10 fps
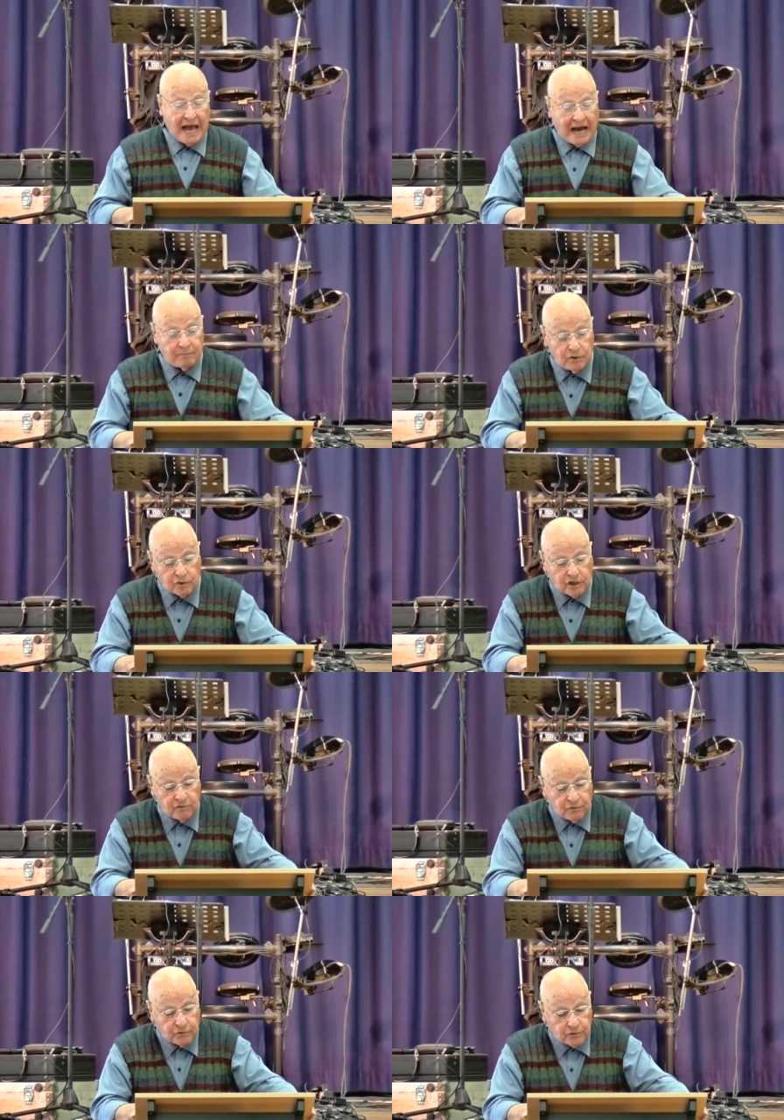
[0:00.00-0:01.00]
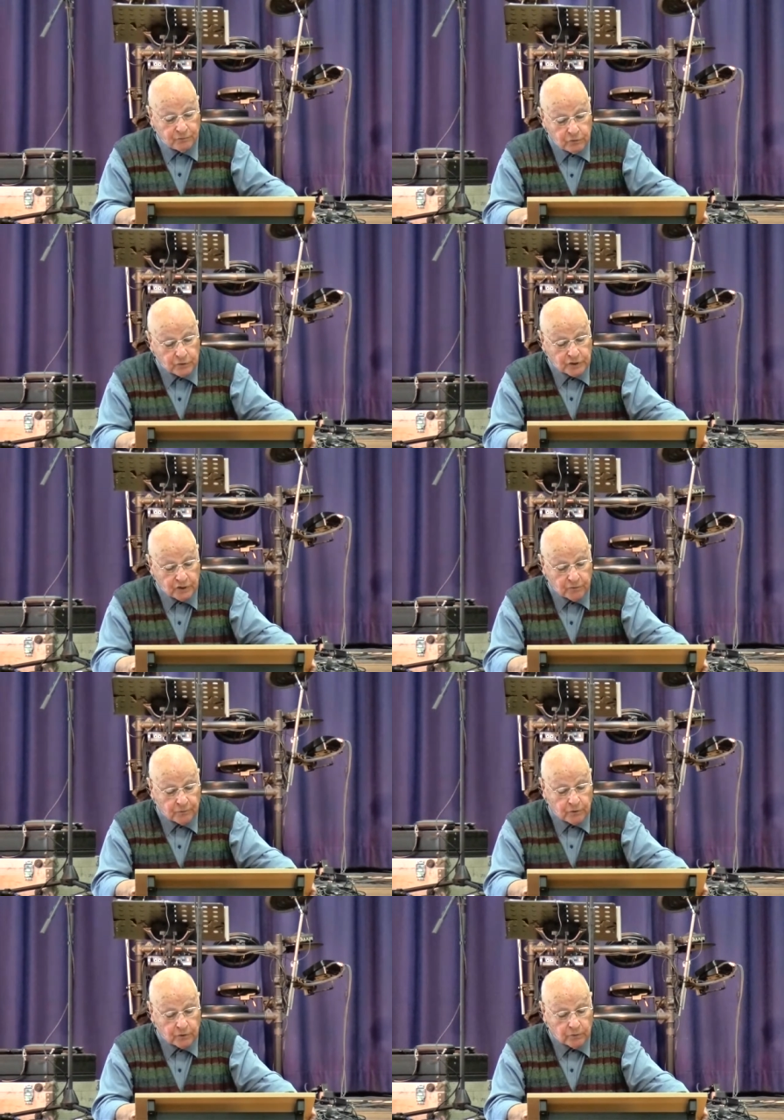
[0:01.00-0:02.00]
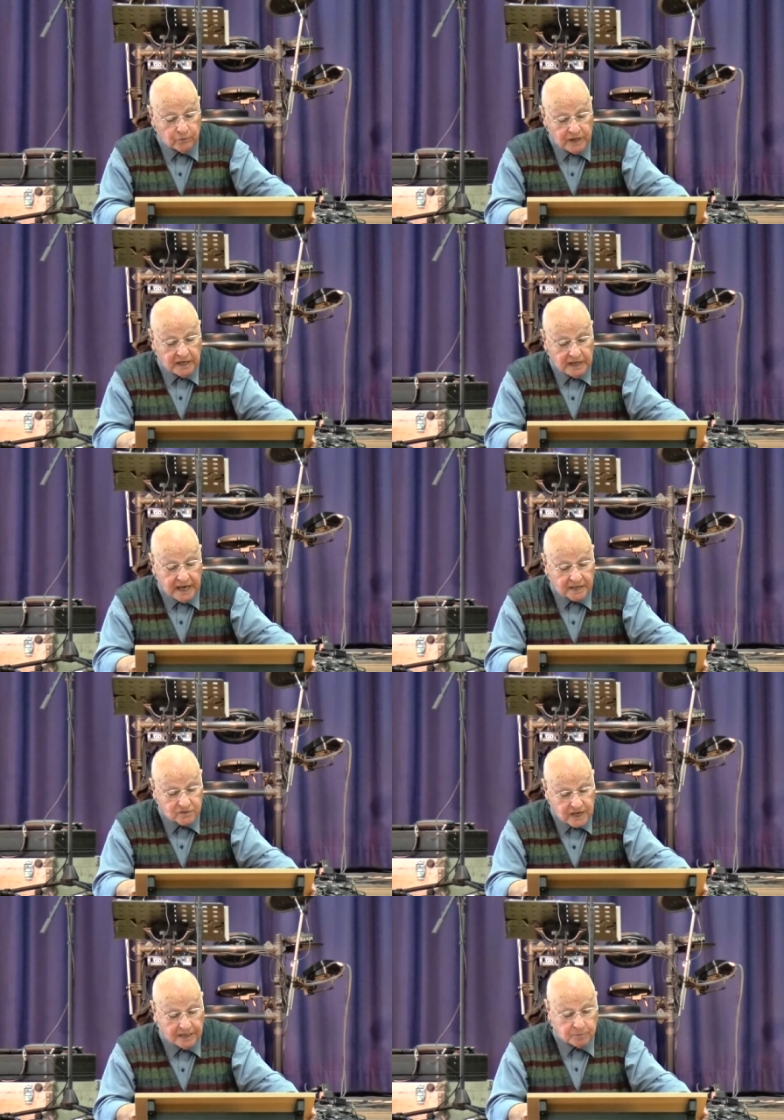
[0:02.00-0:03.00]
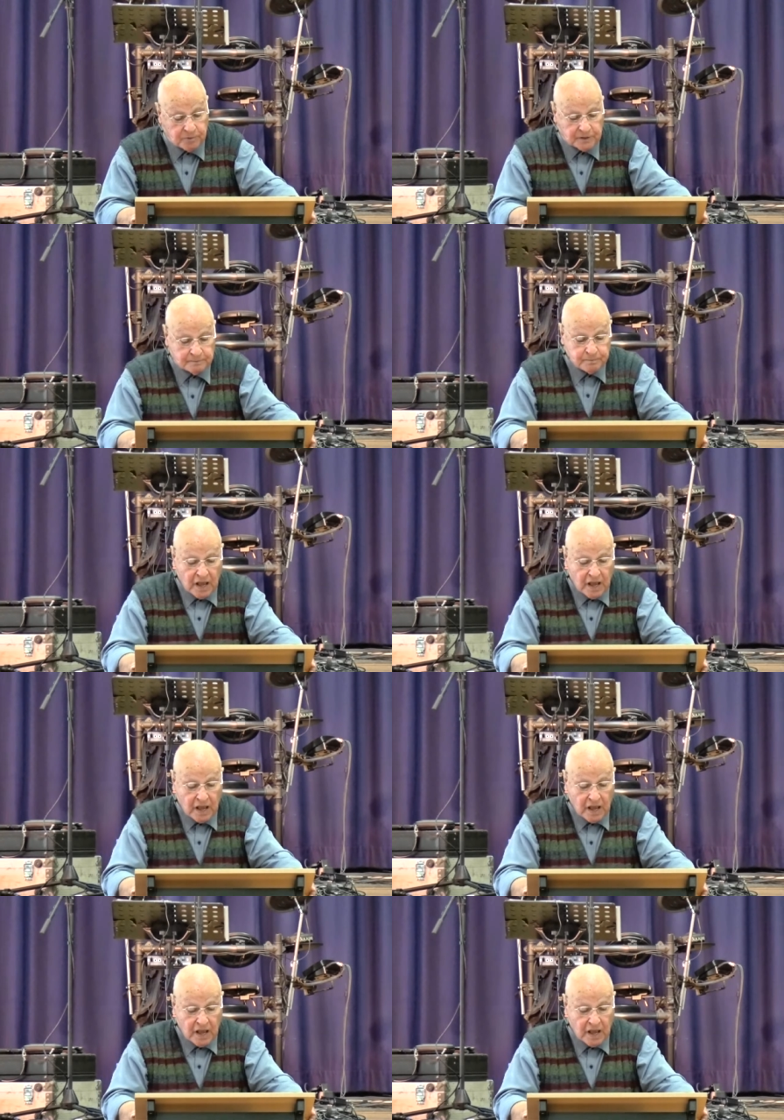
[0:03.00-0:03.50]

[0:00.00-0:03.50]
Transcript: I'm looking future for very excitement.